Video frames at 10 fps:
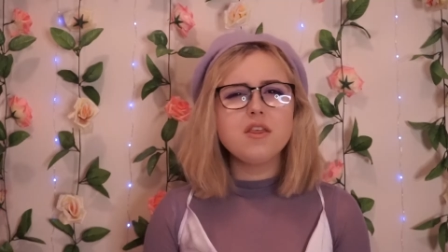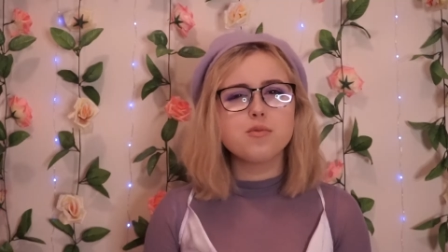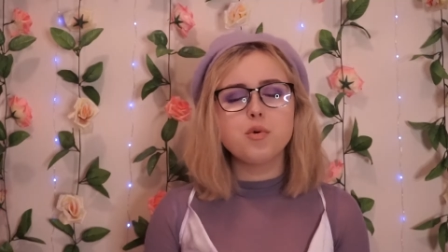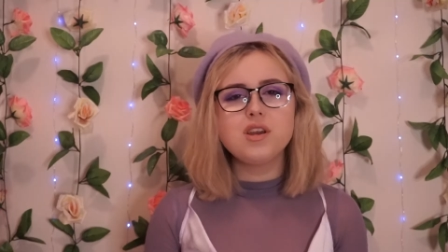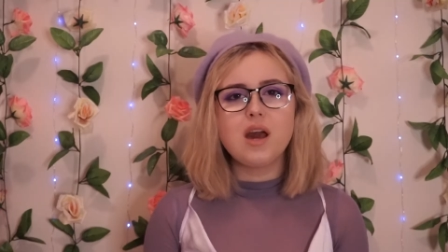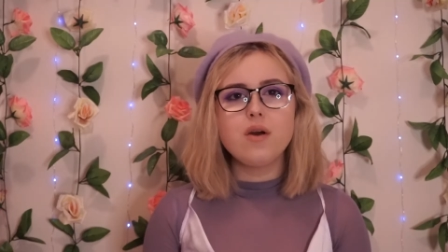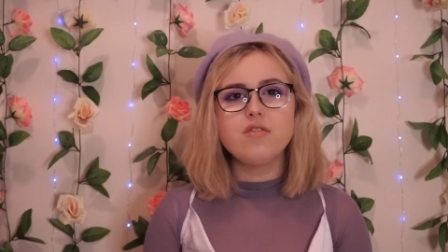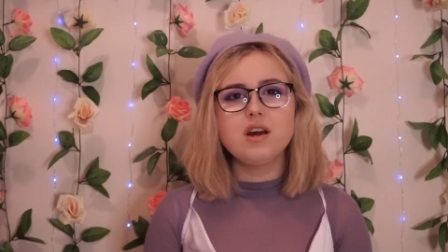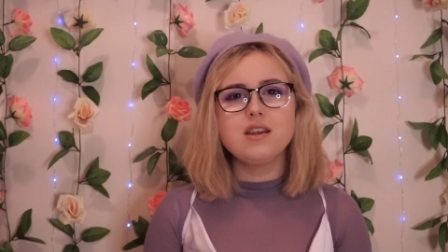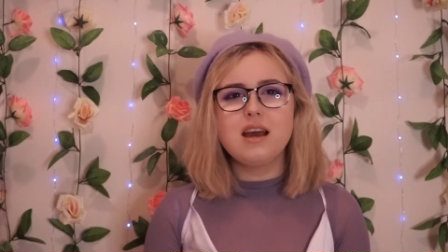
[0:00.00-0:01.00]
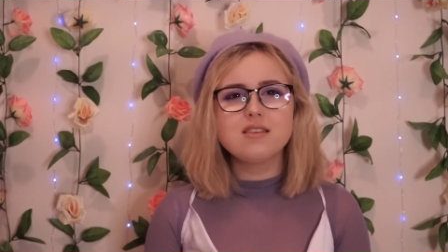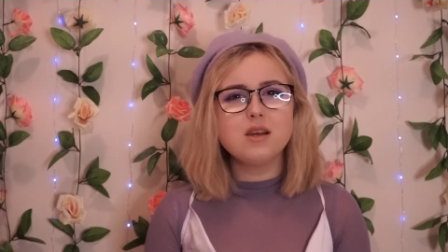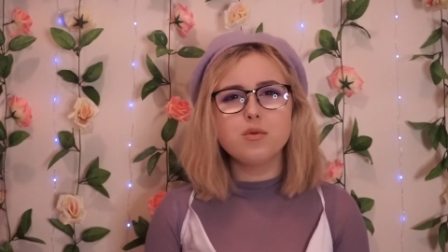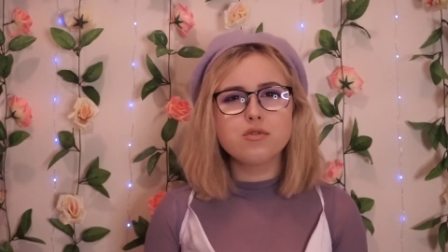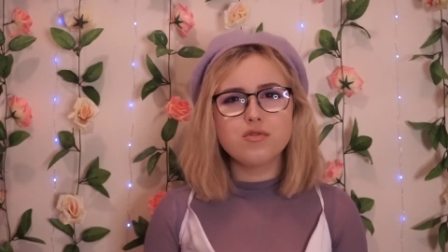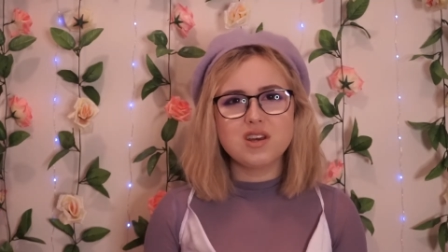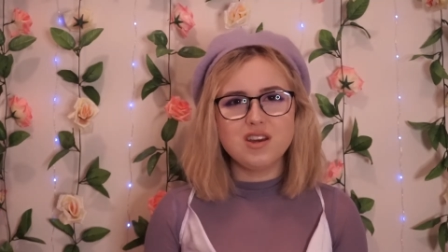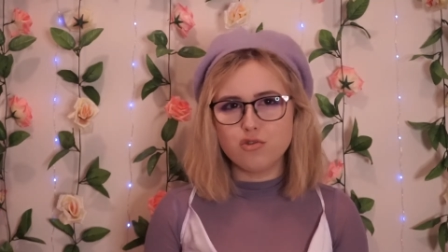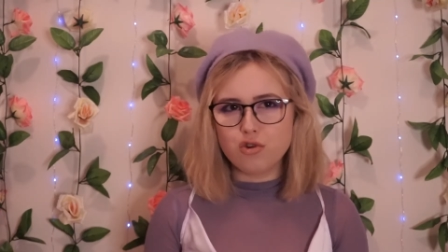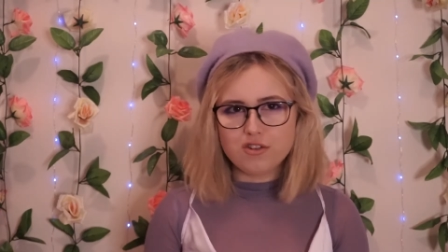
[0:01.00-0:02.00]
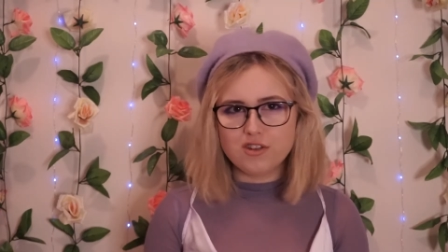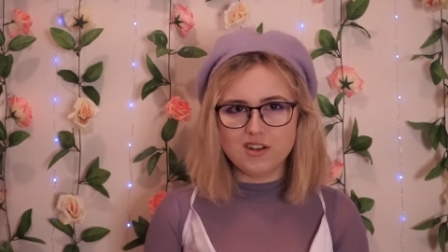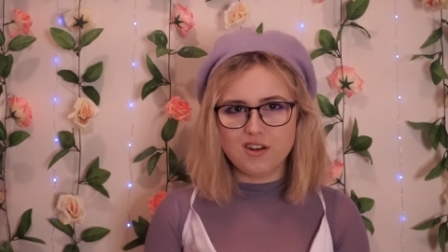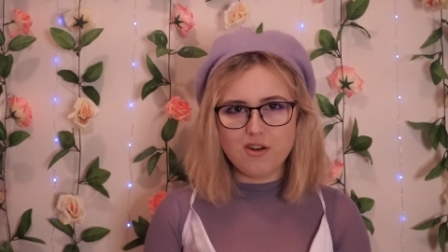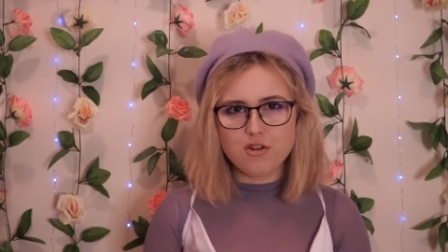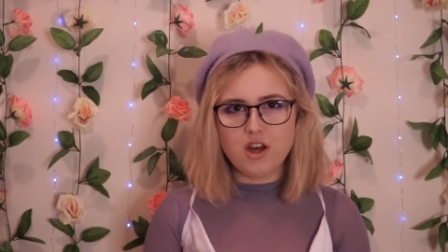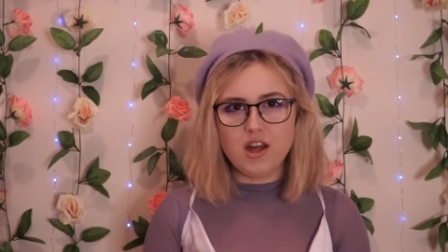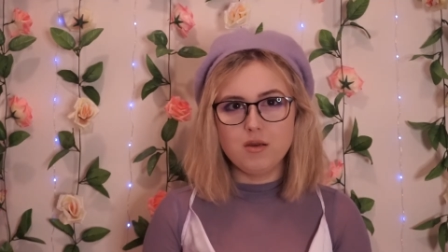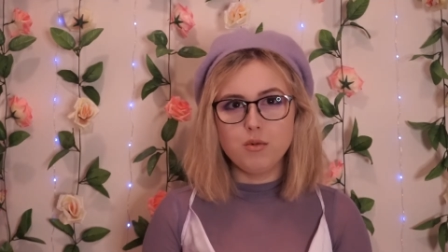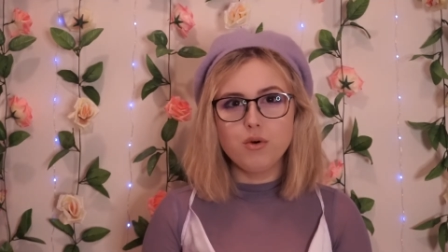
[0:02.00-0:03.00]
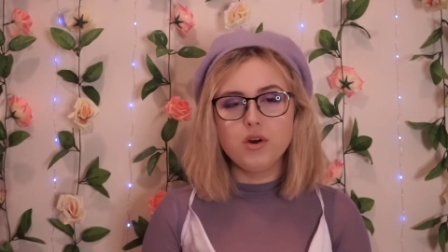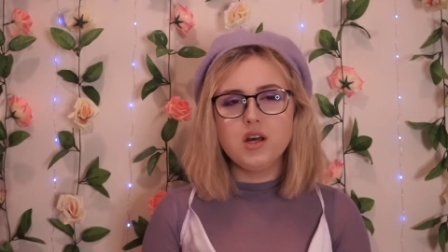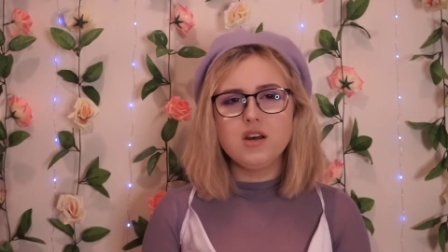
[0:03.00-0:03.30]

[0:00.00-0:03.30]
this point, however, Natalie wasn't really interested in RJ anymore.